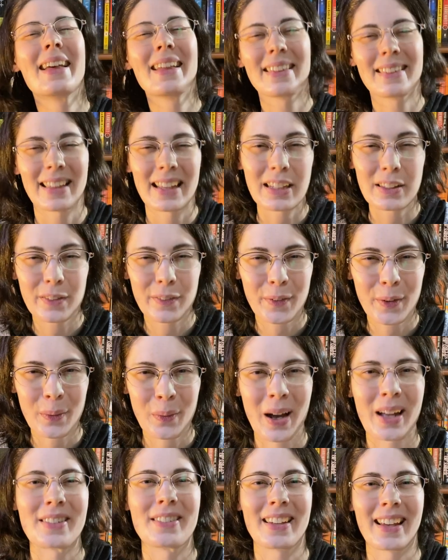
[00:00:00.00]
Thanks for
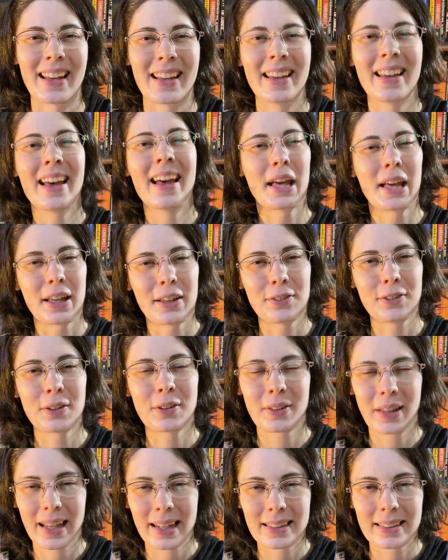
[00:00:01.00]
watching. If you
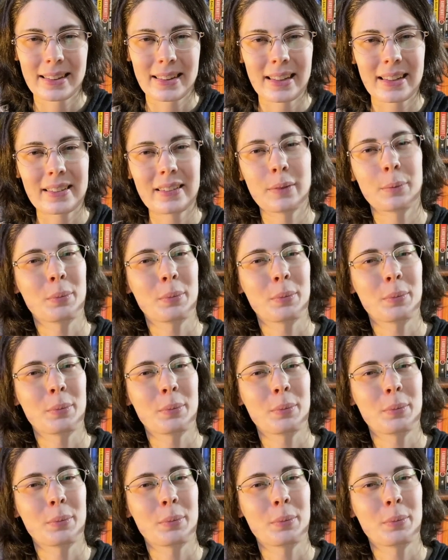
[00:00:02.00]
liked this,